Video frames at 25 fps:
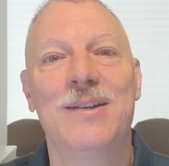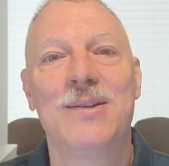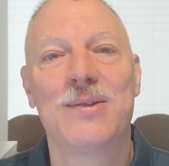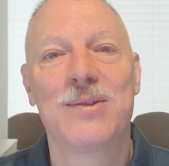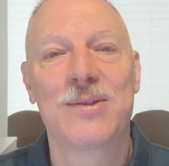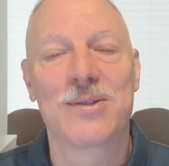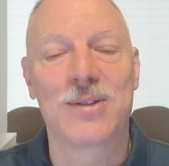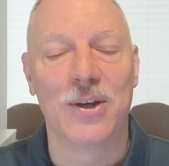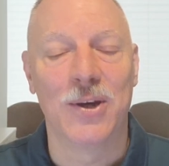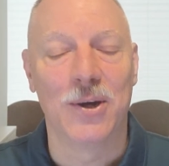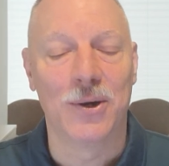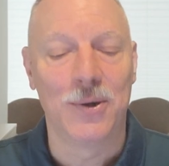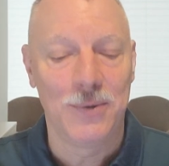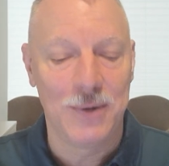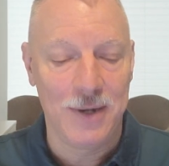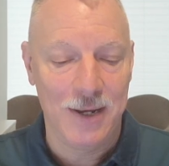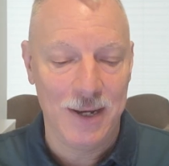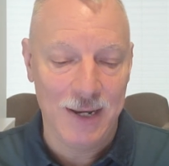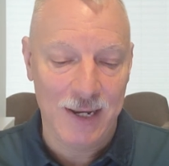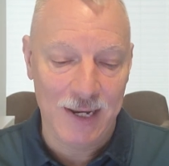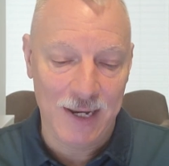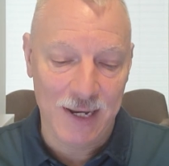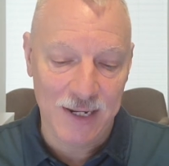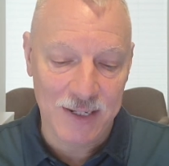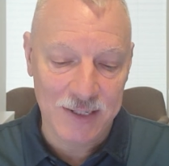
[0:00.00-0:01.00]
So
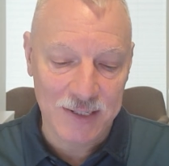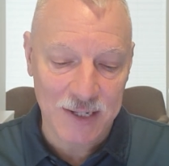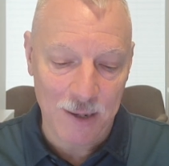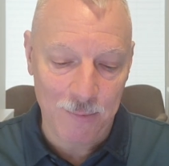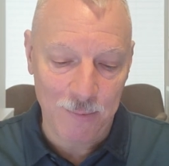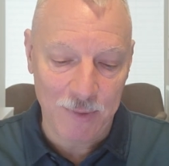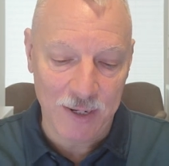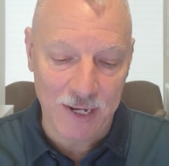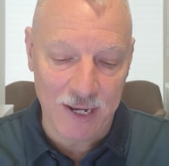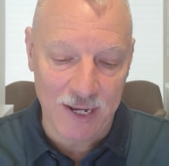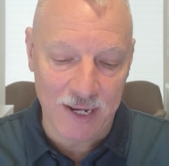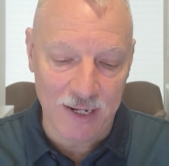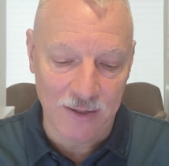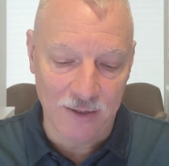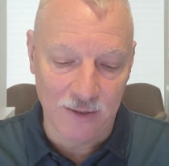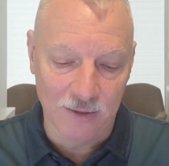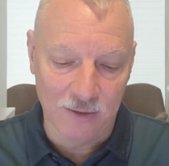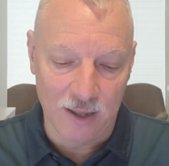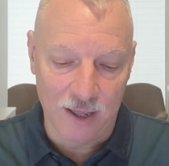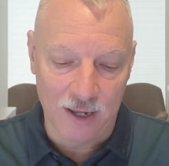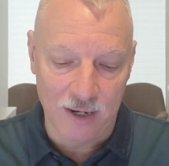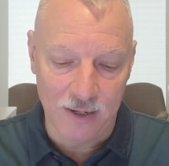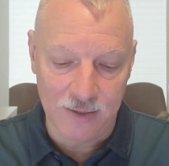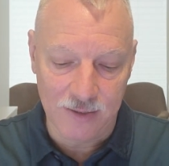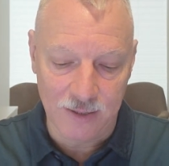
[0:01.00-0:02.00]
it's come in handy a
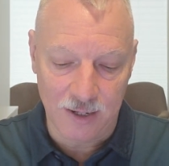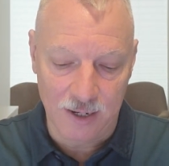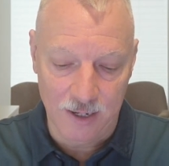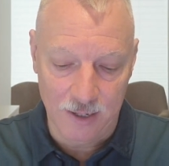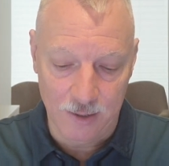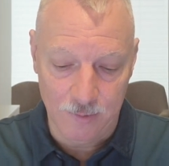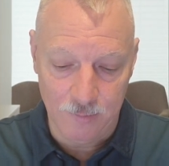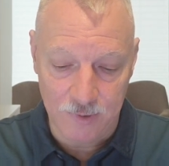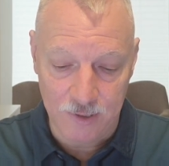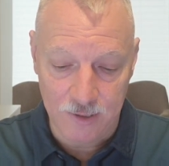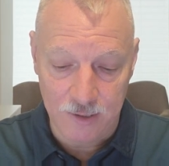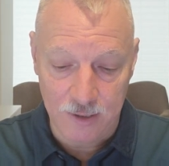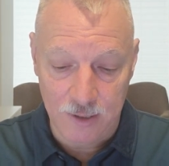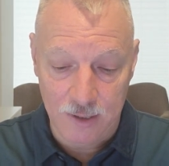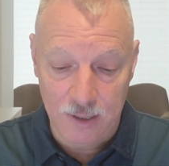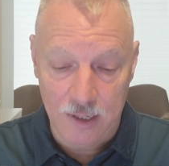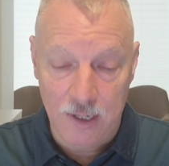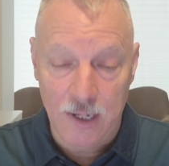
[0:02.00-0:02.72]
lot of times.